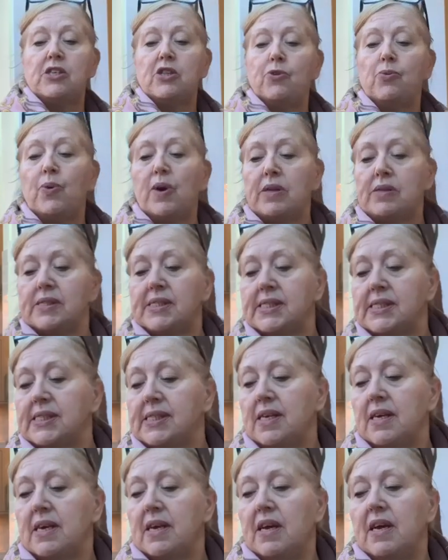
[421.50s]
the ones
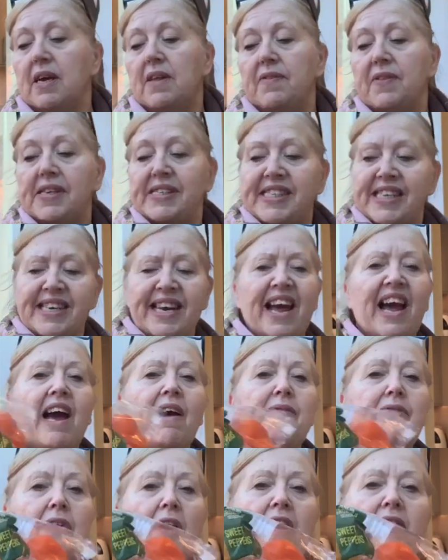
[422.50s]
that didn't
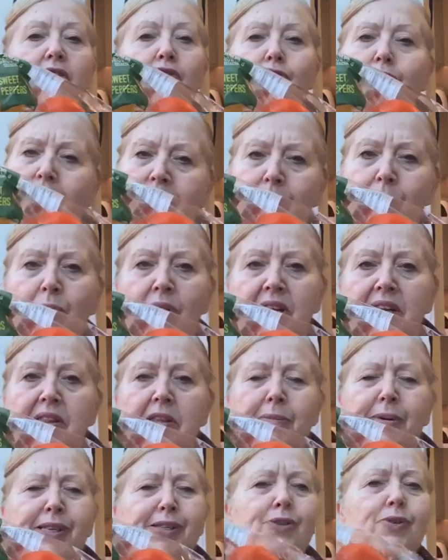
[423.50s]
have like the green one in the
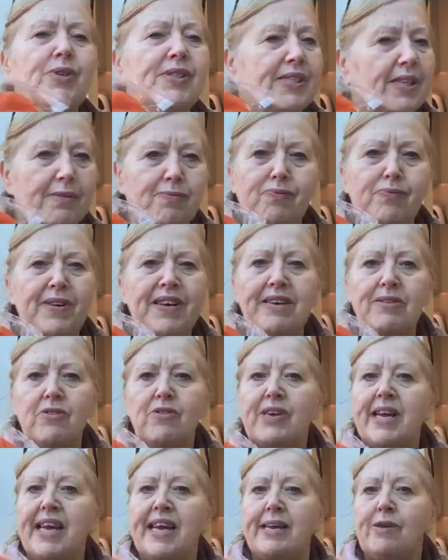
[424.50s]
middle, because I'm really not
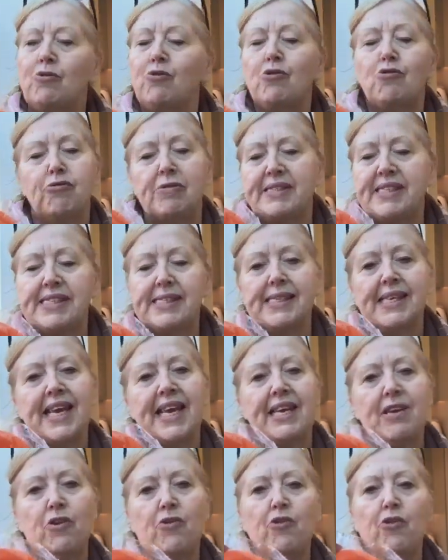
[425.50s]
keen, or Chris isn't
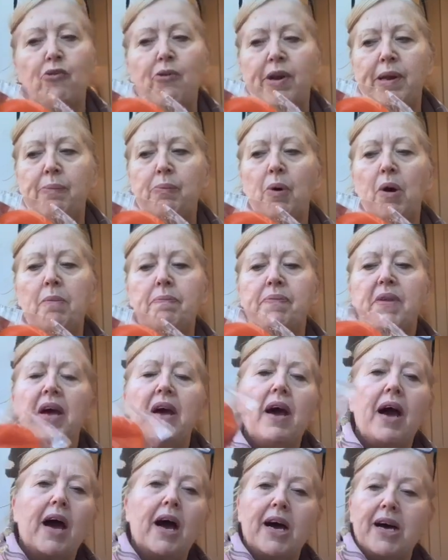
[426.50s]
keen on the green one.
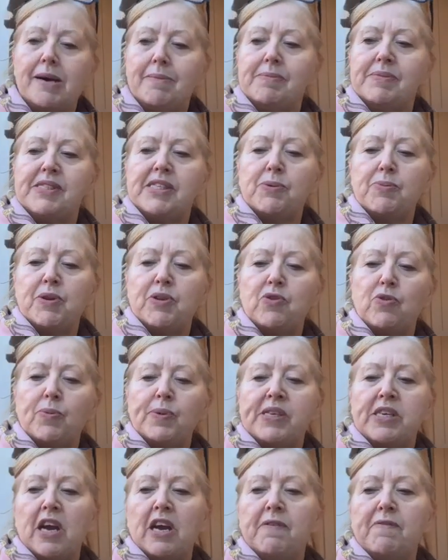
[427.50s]
So we thought we'd
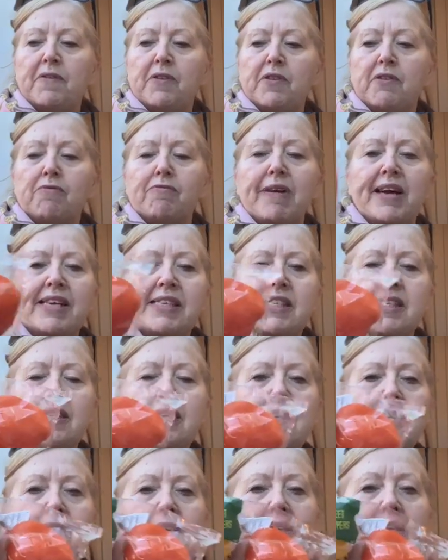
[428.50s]
go for the red,
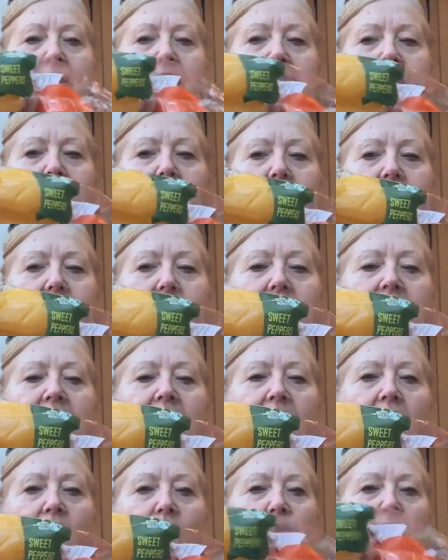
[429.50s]

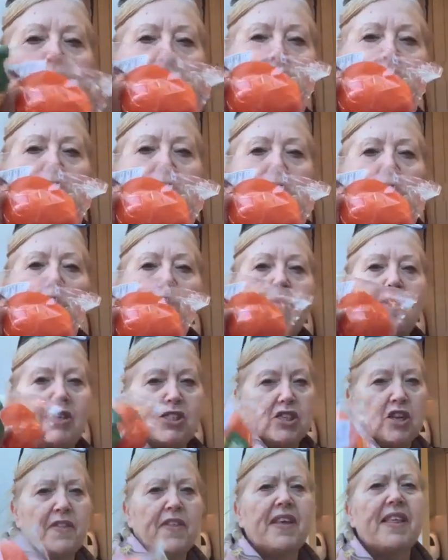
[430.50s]
yellow and the orange.
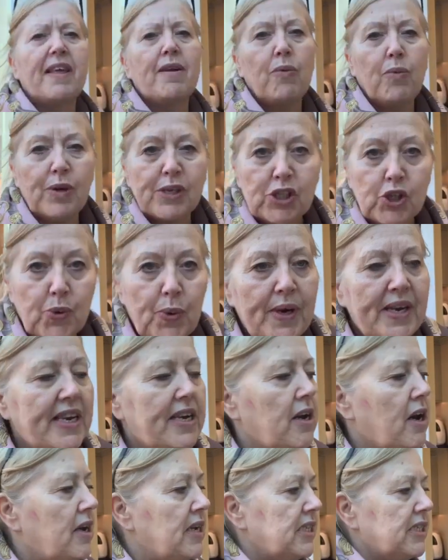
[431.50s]
I think they were £1.29
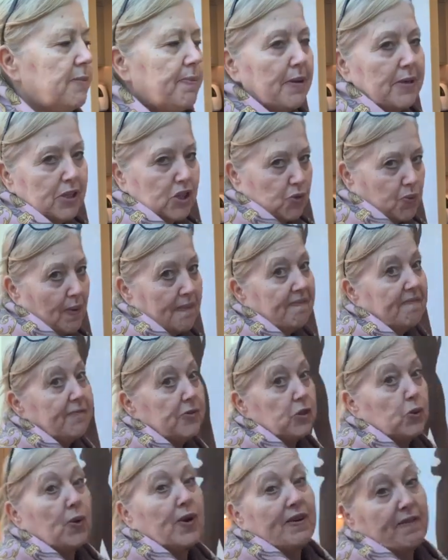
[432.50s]
as opposed to
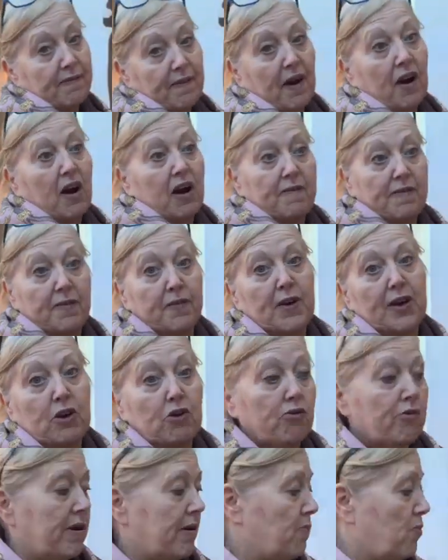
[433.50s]
£1.25 if they had a
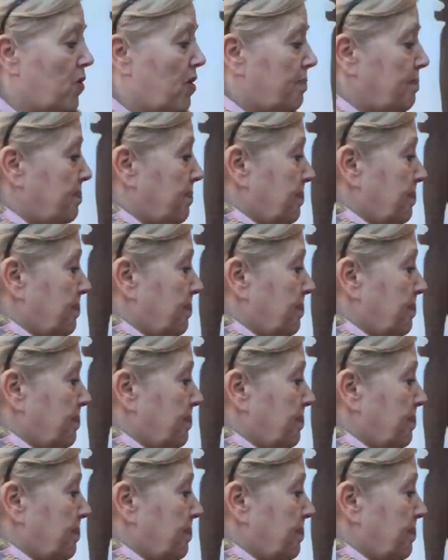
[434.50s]
green one.